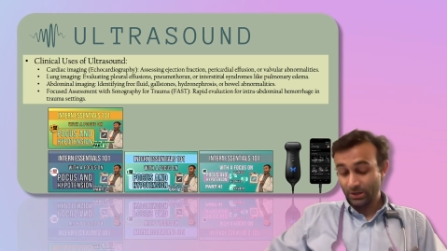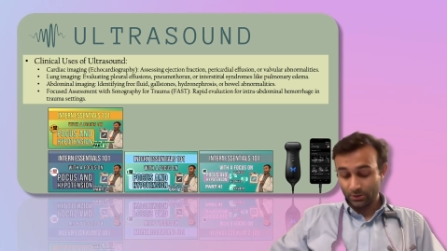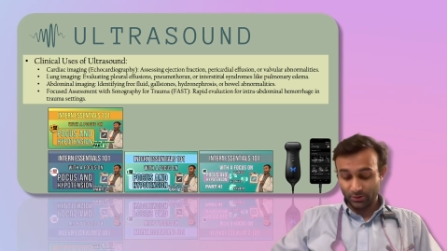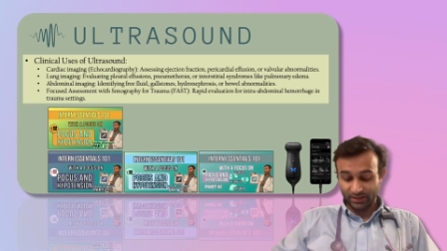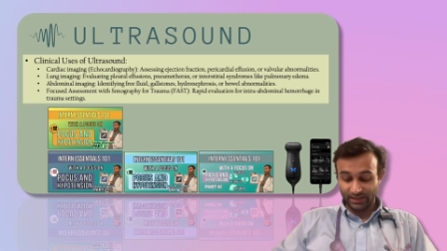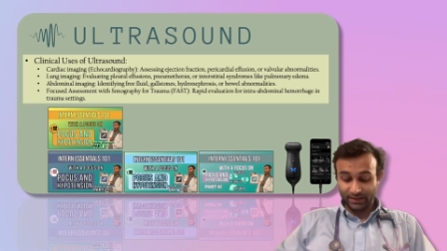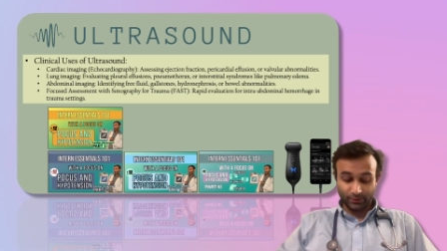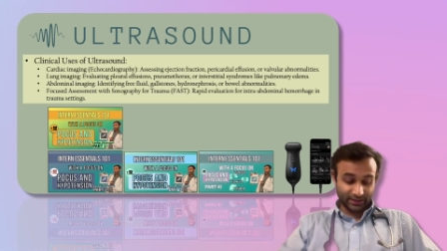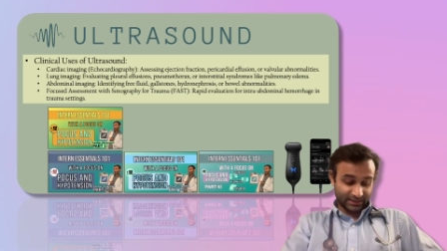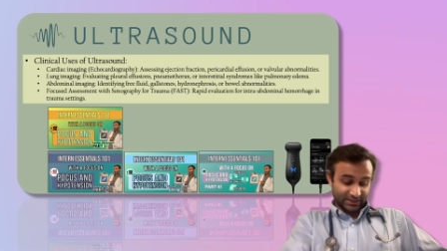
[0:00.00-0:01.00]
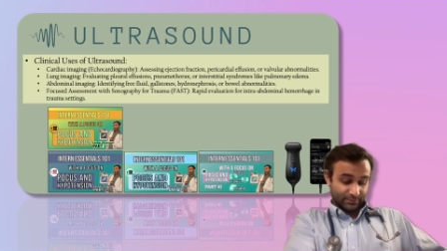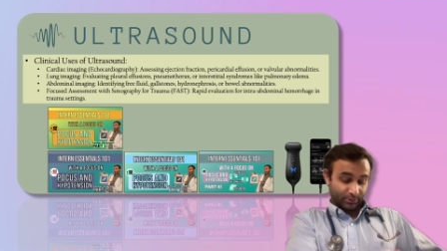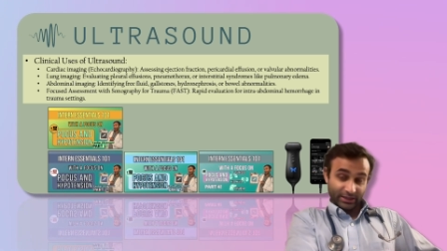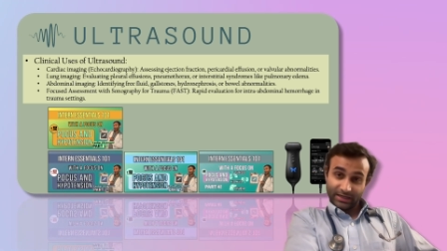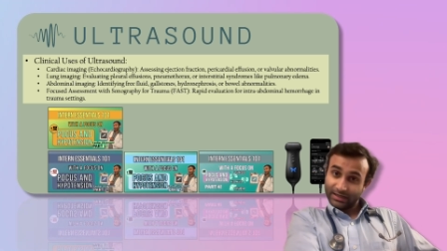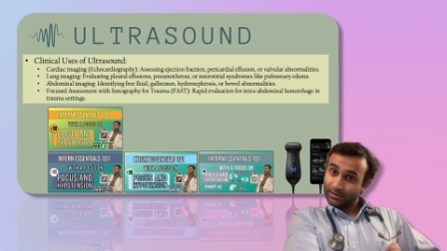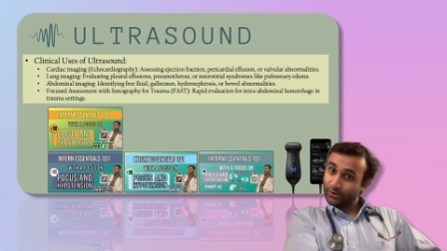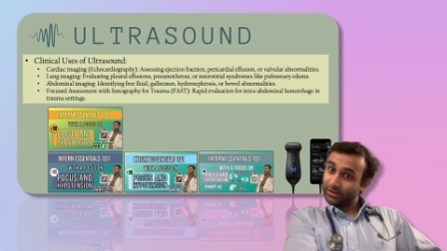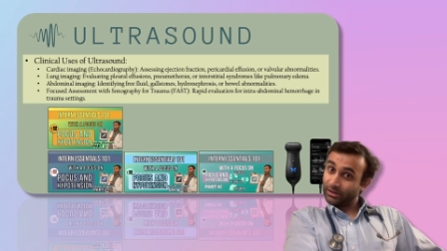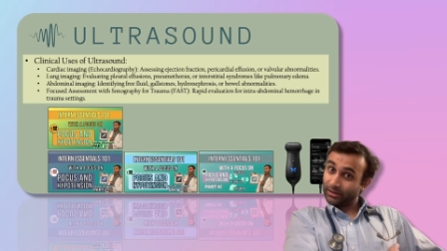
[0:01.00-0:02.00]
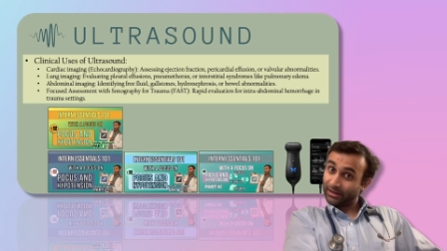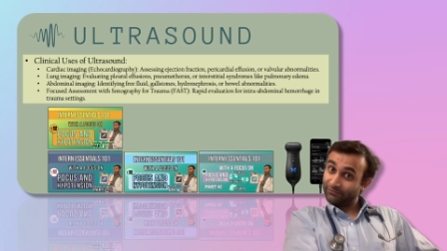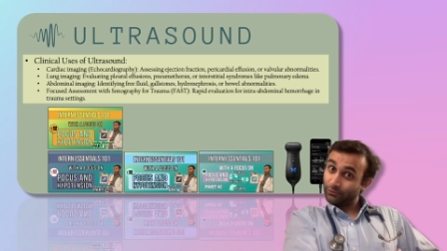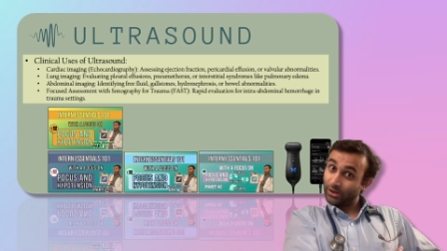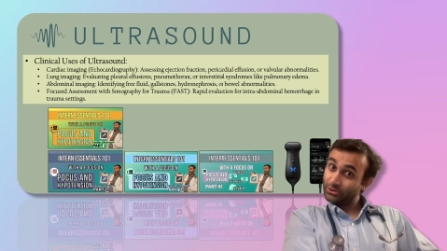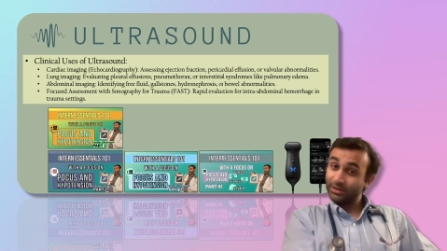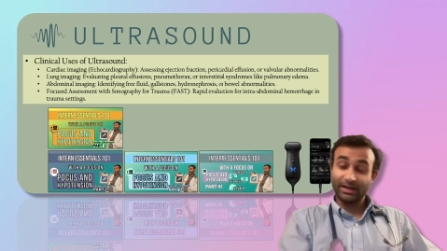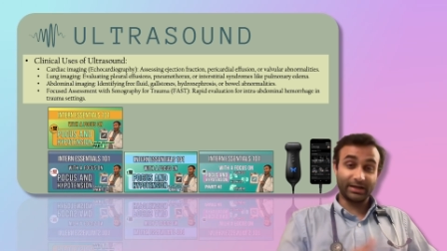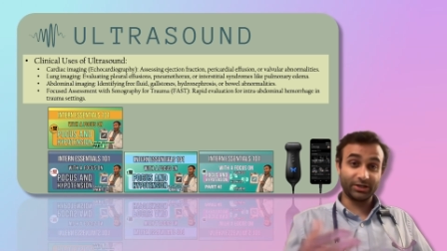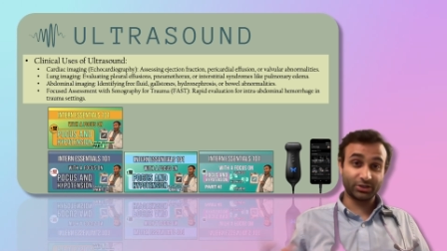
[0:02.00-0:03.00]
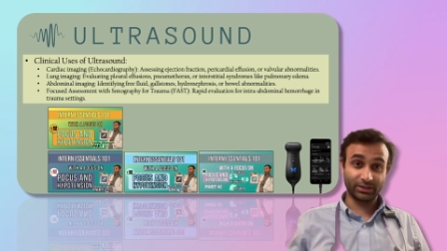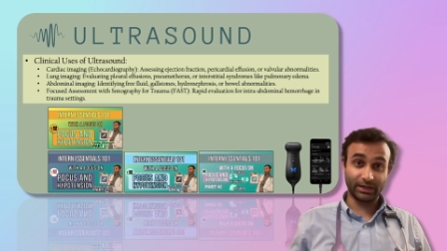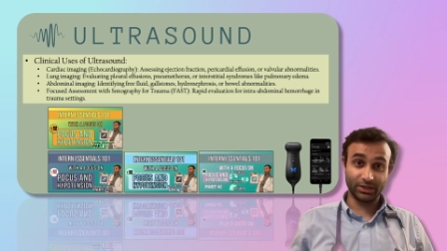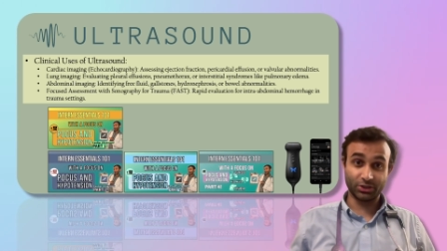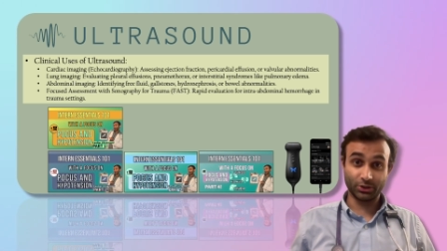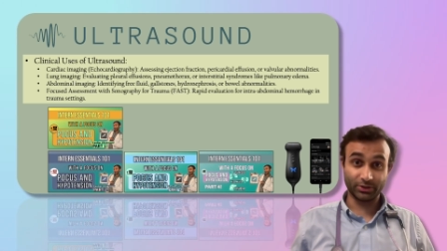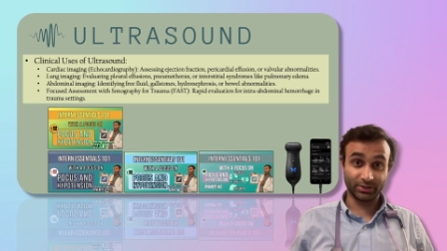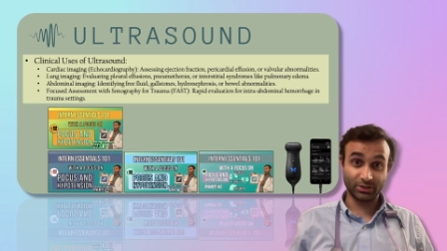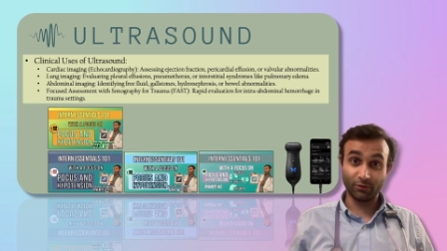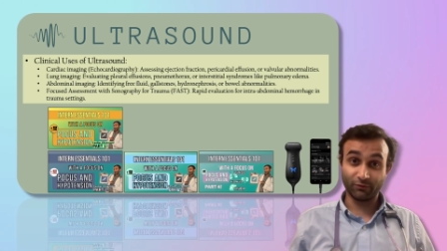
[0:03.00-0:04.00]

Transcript: You can then look at the spleen, look at the left quadrant, and ins- ensure there's no